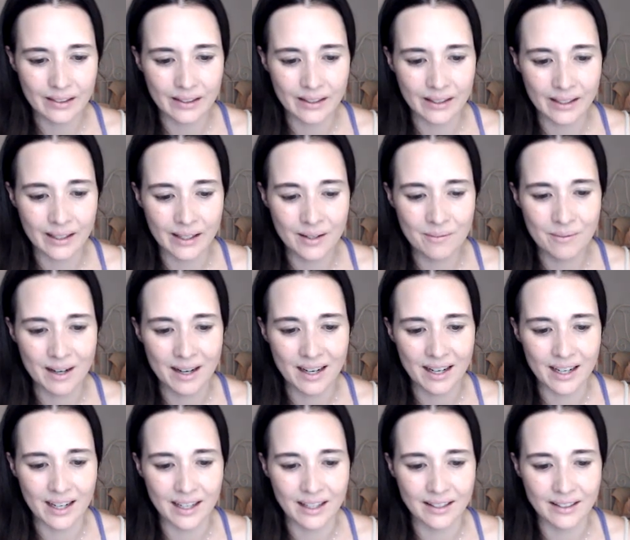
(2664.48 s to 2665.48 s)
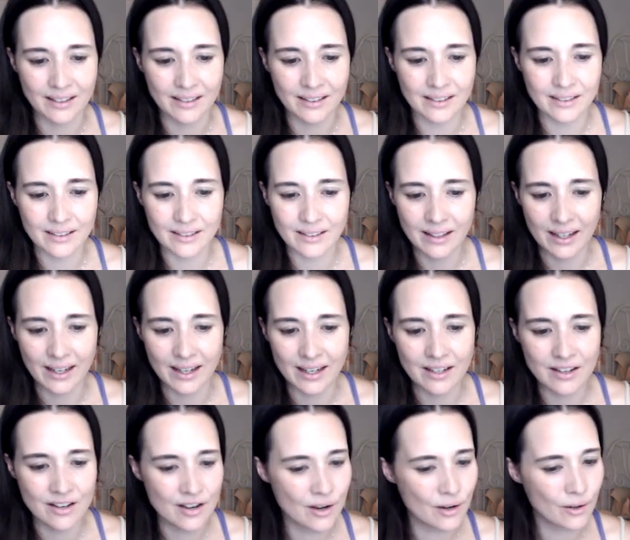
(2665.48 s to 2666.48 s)
Come on. I
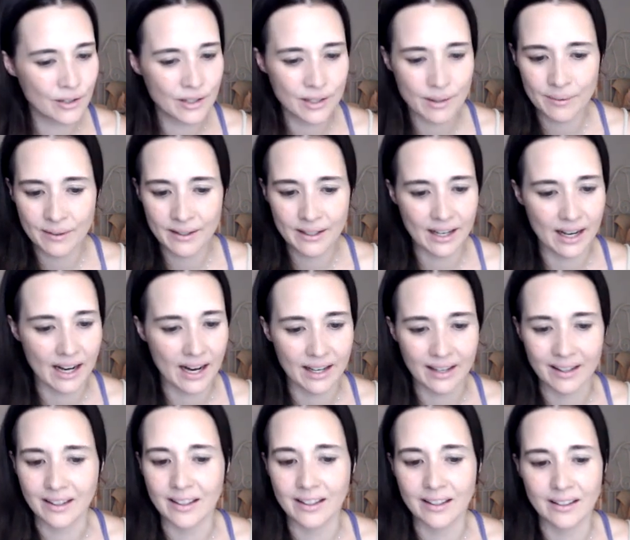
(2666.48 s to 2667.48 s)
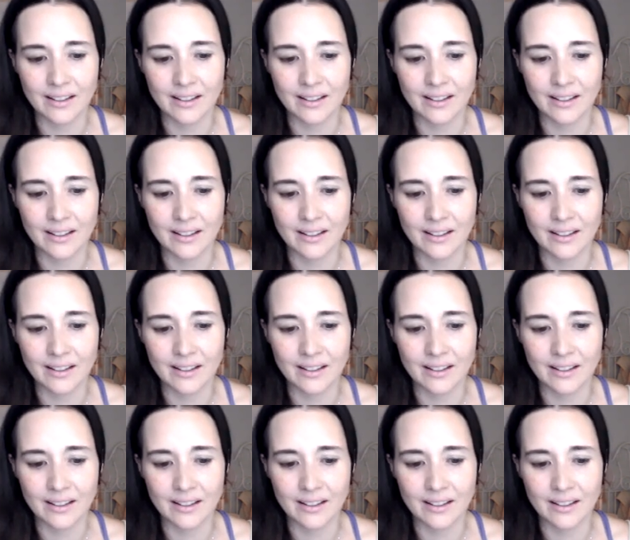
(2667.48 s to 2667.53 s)
know someone got it.